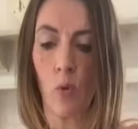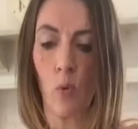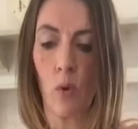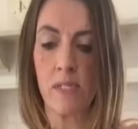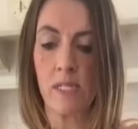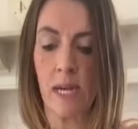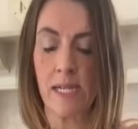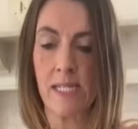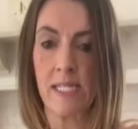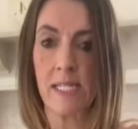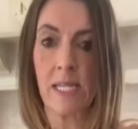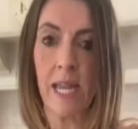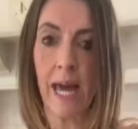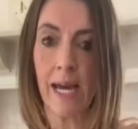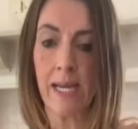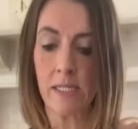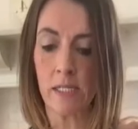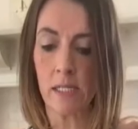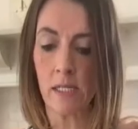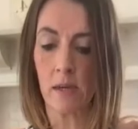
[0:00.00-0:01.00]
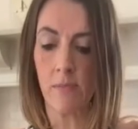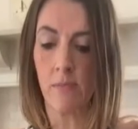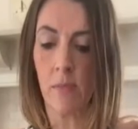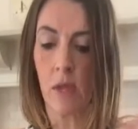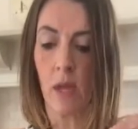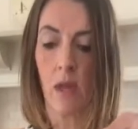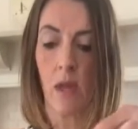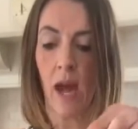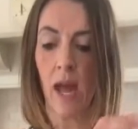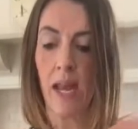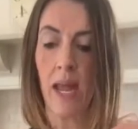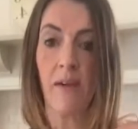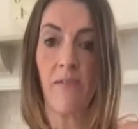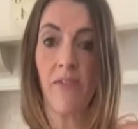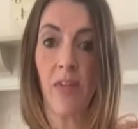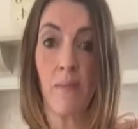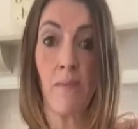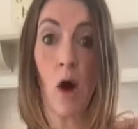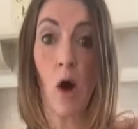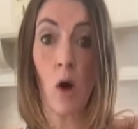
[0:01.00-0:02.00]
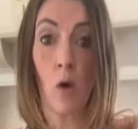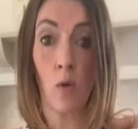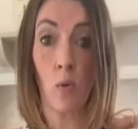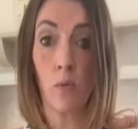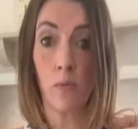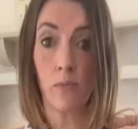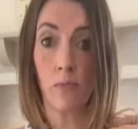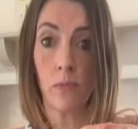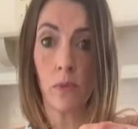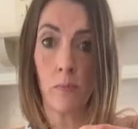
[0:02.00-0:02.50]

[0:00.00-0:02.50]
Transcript: was I left them whole,